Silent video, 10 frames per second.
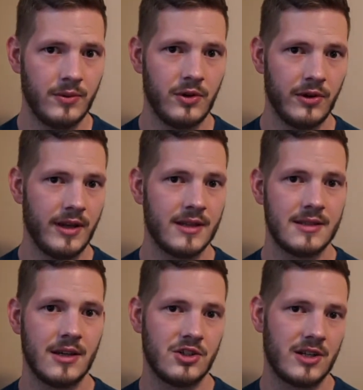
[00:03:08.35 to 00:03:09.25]
you're in
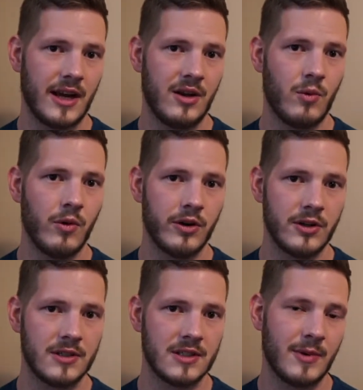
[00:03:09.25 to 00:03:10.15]
such tight
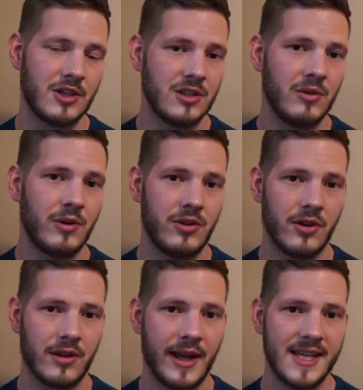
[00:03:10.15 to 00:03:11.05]
quarters, especially with
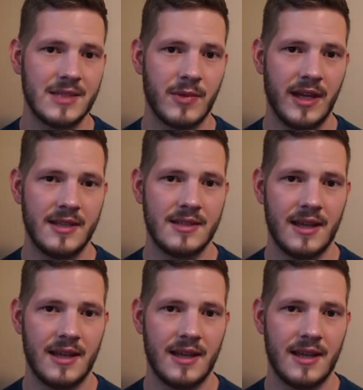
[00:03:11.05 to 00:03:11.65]
your classmates,